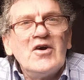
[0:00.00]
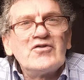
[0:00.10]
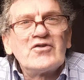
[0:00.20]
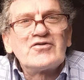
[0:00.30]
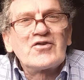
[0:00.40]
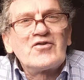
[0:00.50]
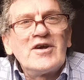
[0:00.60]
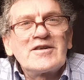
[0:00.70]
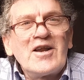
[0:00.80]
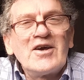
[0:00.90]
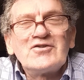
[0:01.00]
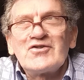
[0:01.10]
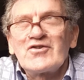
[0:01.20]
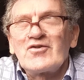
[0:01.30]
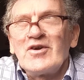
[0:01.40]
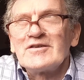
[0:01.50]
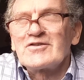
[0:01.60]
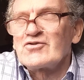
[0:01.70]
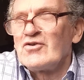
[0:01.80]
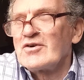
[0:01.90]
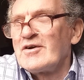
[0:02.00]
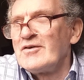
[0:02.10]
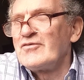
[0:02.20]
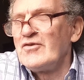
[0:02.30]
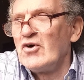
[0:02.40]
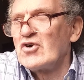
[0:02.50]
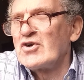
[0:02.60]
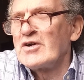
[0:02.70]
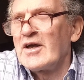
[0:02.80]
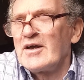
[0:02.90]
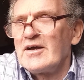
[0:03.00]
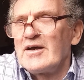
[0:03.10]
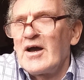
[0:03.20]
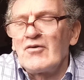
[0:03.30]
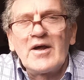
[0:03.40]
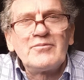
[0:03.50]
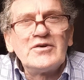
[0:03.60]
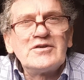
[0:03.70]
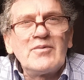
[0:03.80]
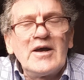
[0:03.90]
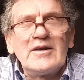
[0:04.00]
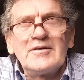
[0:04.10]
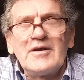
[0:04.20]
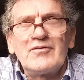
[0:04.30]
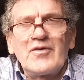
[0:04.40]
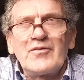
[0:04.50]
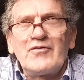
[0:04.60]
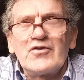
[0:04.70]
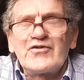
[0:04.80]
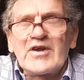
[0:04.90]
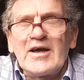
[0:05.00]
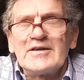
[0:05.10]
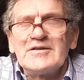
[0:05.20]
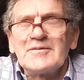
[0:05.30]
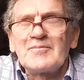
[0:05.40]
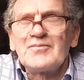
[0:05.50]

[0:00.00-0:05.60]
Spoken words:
So it's a great night, it was a great stroke of luck. I ran pretty well, even from the first hand.